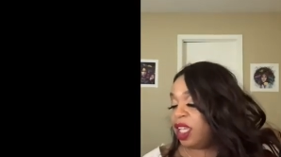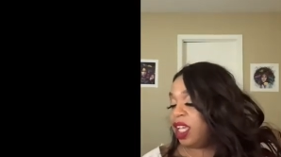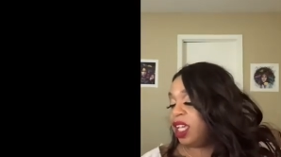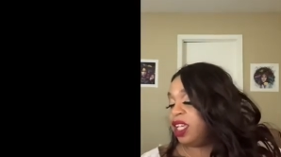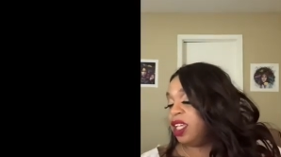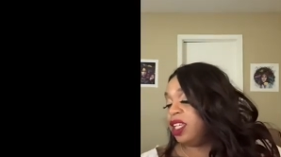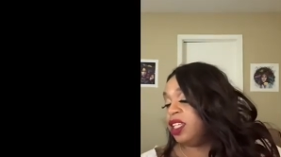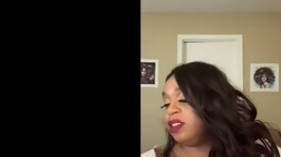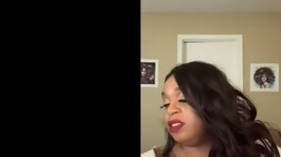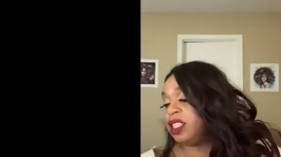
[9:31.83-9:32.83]
And
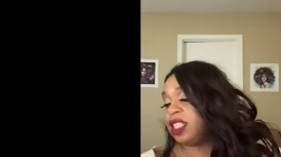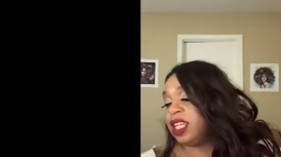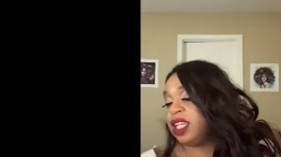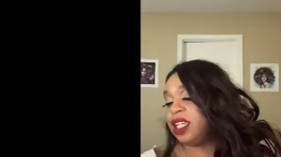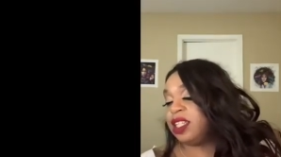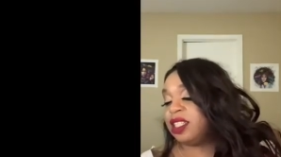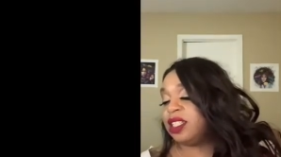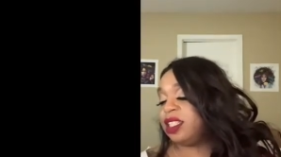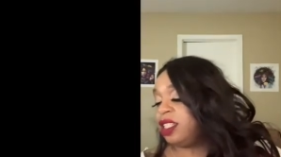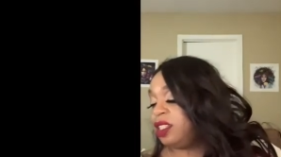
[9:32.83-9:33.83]
he was like,
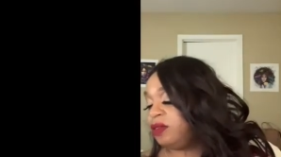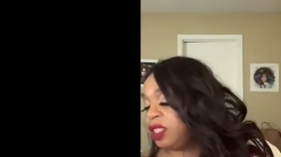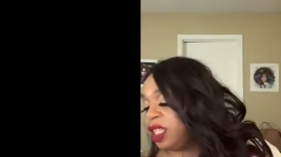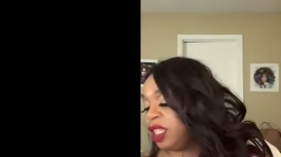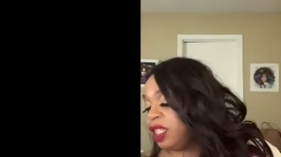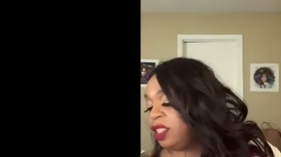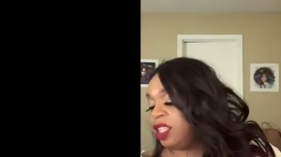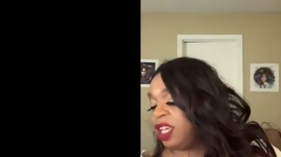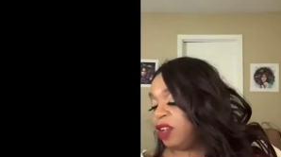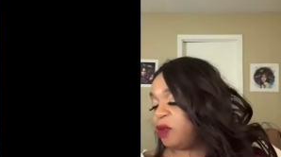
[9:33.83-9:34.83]
and he was like, he
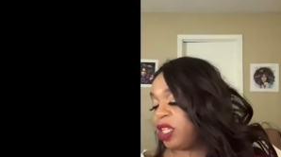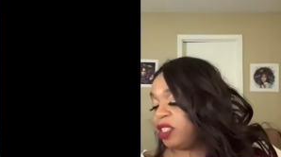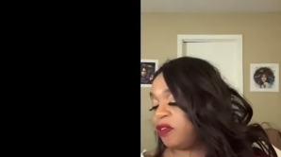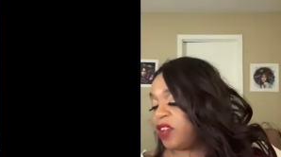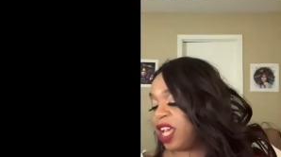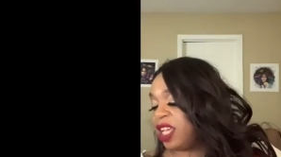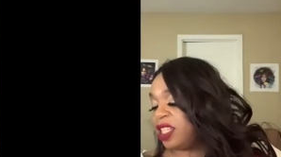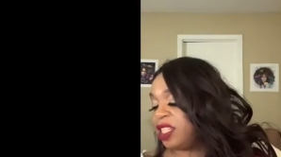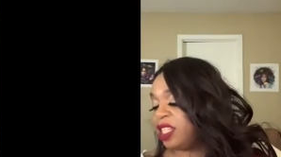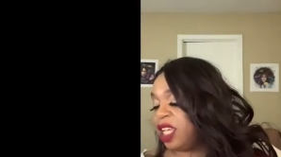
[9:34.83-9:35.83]
can't wait to find
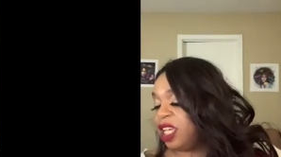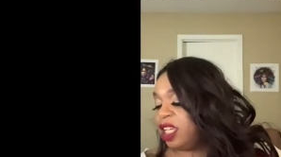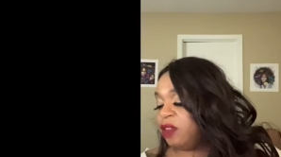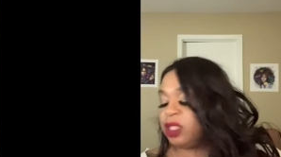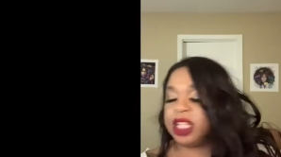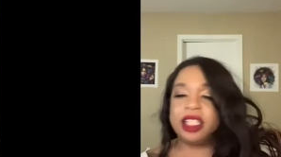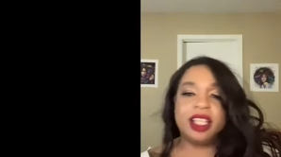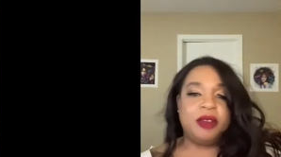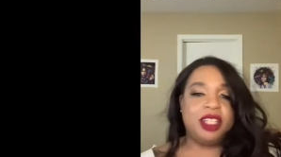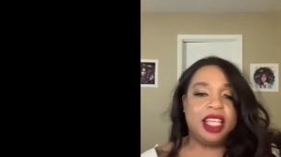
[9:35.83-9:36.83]
he was like
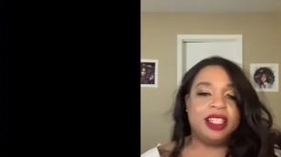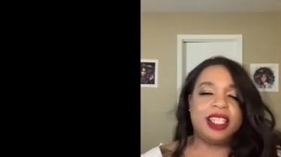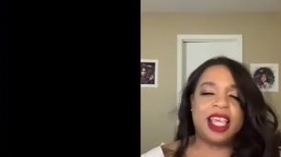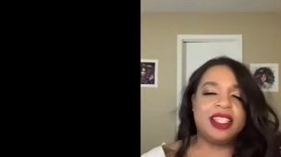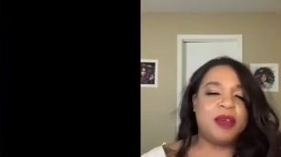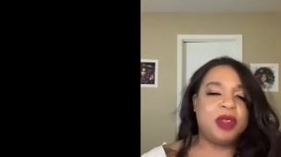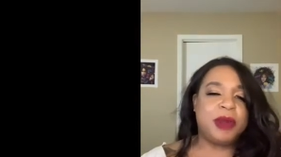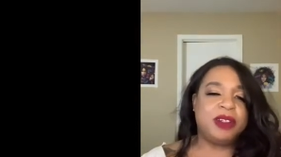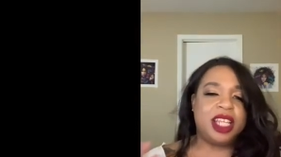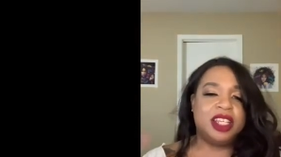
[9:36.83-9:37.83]
something that says something
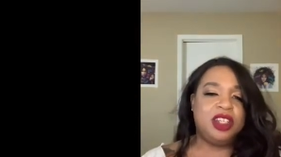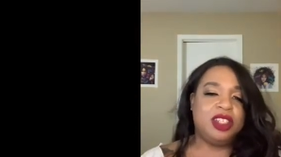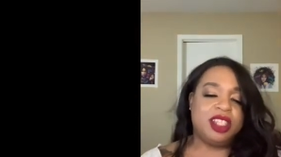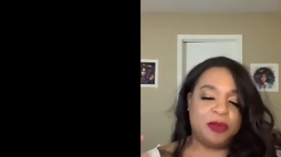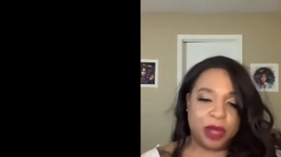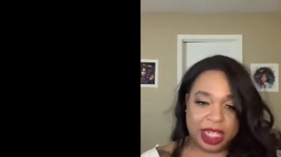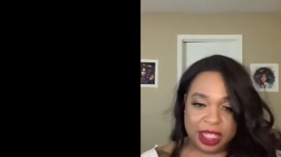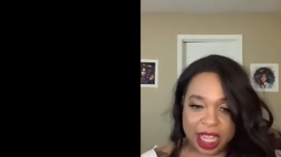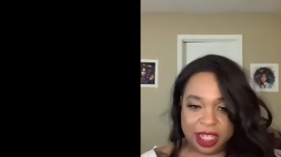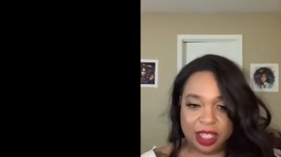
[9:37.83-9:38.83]
about dating you, somebody
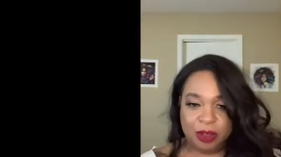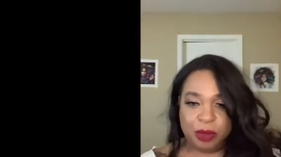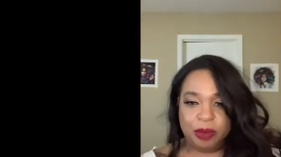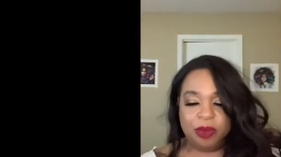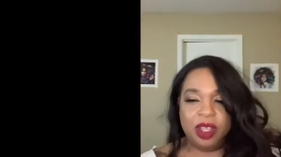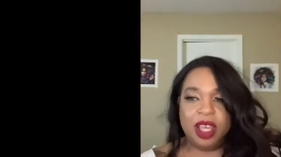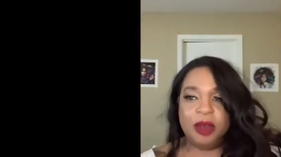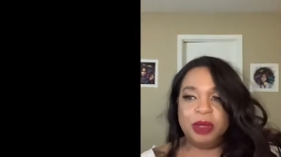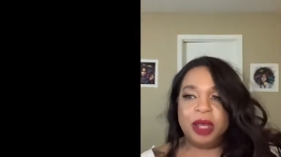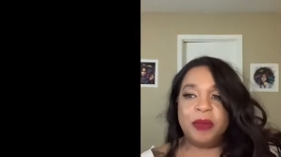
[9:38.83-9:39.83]
like you would
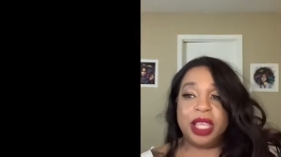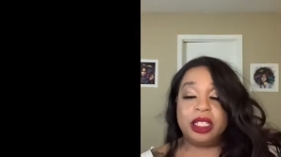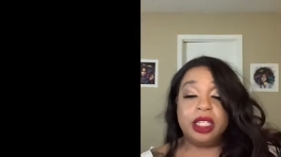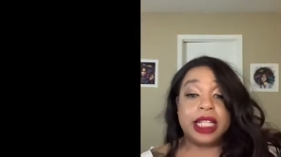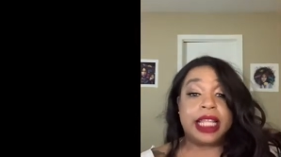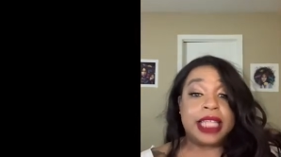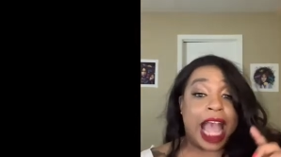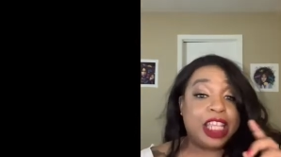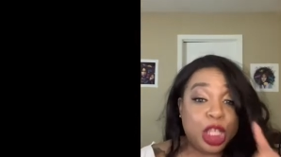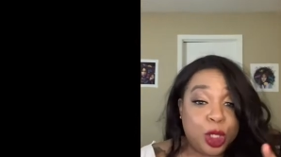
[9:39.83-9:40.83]
be amazing. He's like,
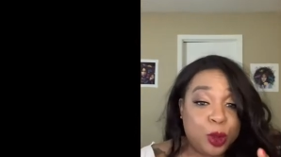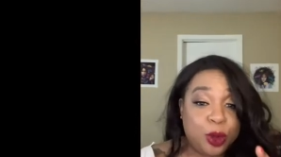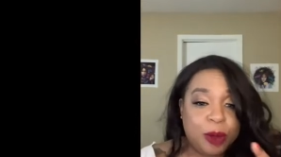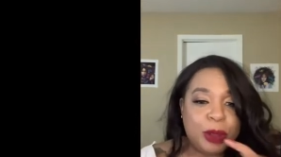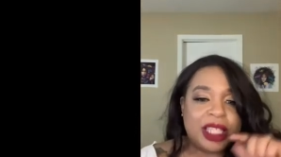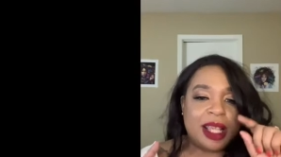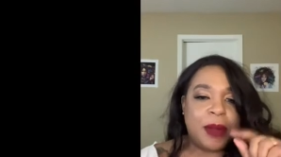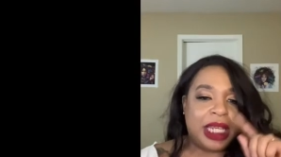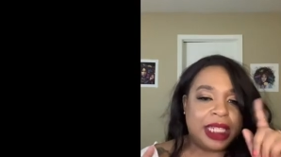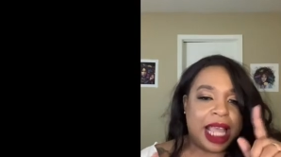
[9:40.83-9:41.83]
not you, but
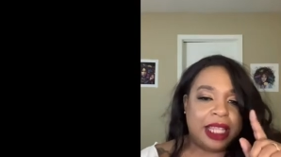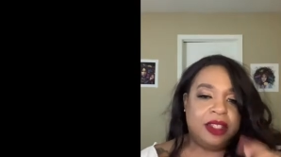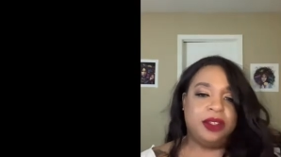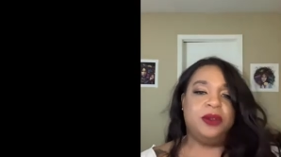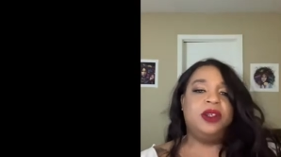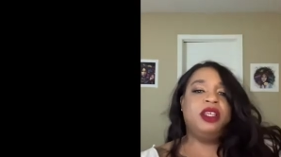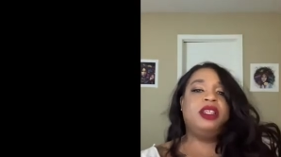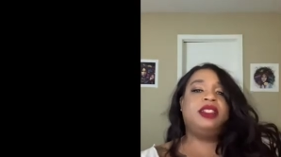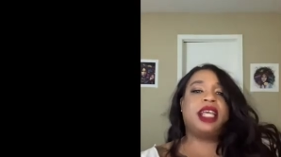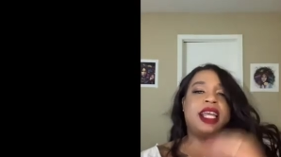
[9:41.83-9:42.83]
somebody like you.
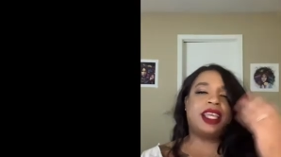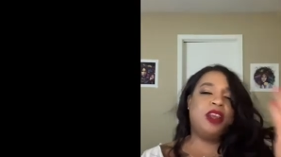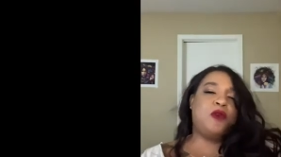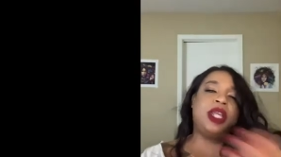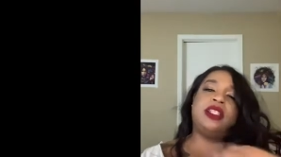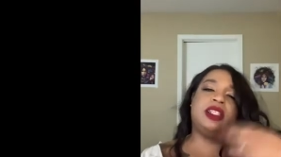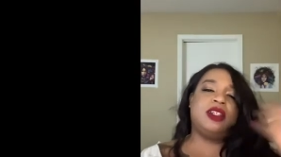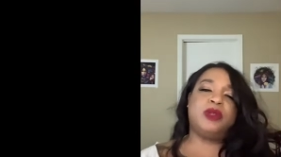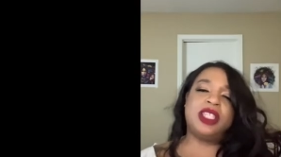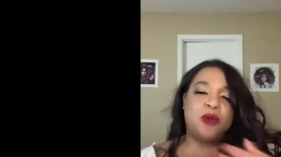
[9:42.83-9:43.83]
He's like, I can't wait to
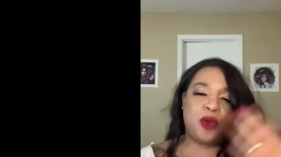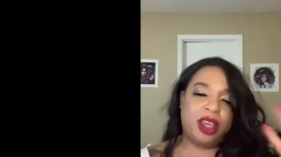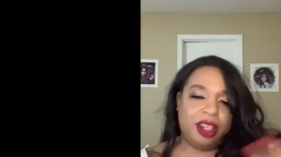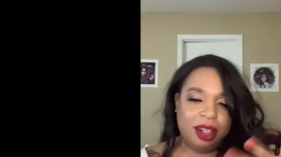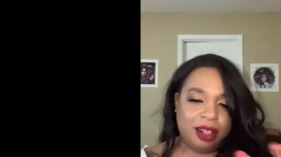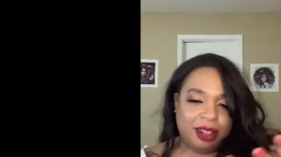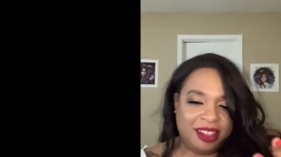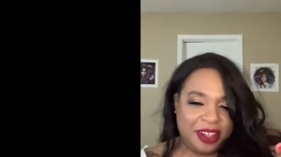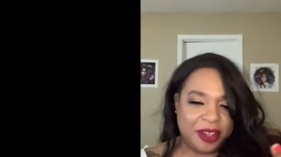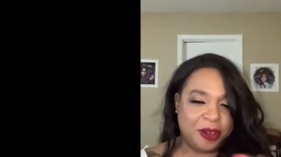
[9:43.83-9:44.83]
deal with someone,
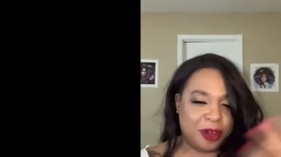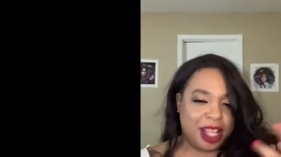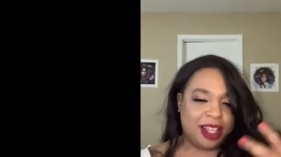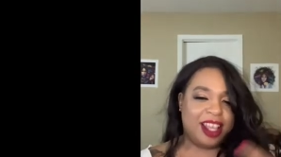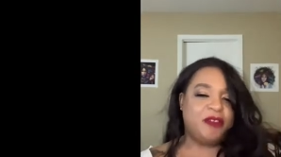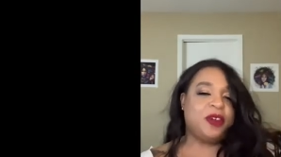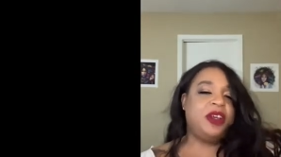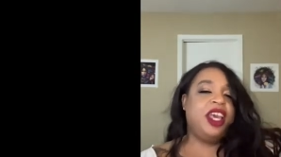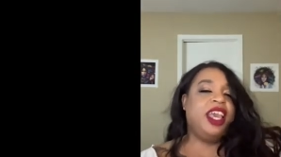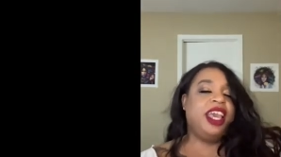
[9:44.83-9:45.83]
you know, on that level.
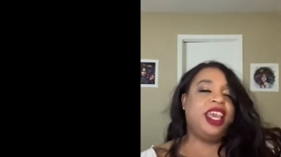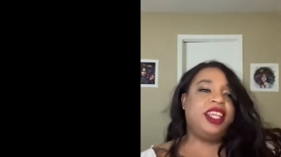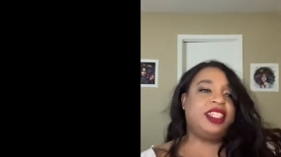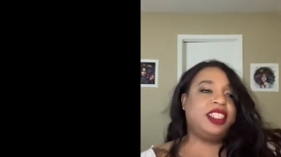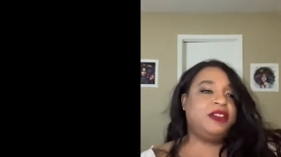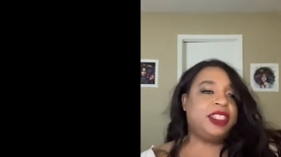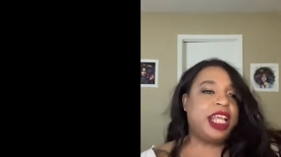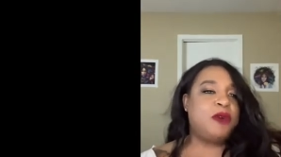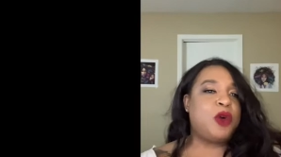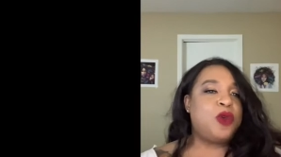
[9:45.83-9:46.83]
And she was
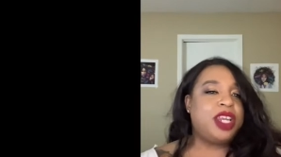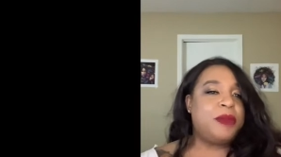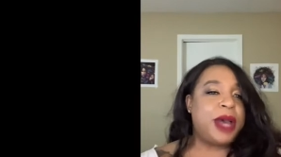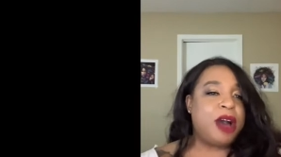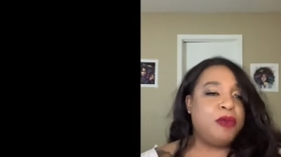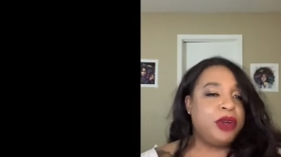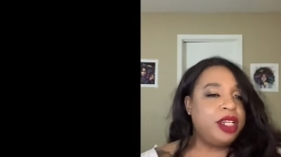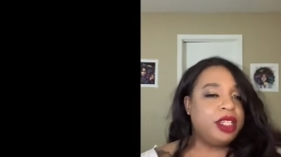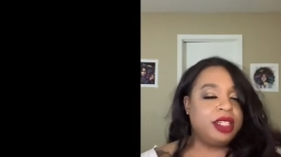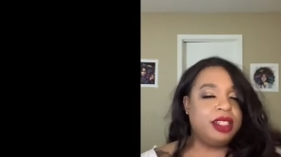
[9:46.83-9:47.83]
like, Well, what about Brenda?